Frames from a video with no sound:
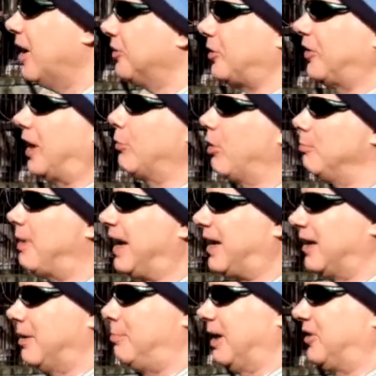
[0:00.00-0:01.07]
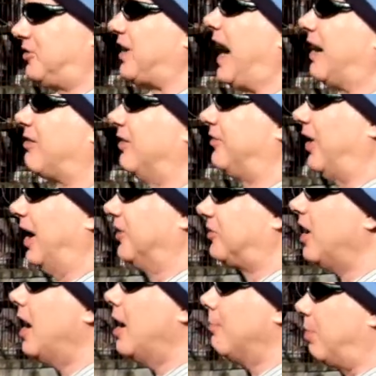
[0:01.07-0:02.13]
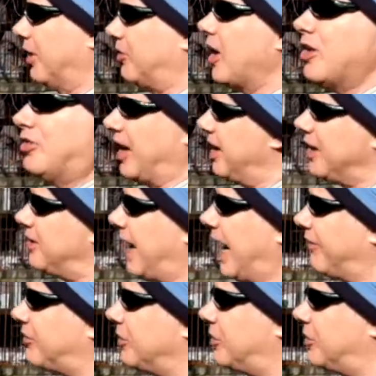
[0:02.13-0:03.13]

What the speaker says: So they weren't making a big sacrifice, but they didn't have to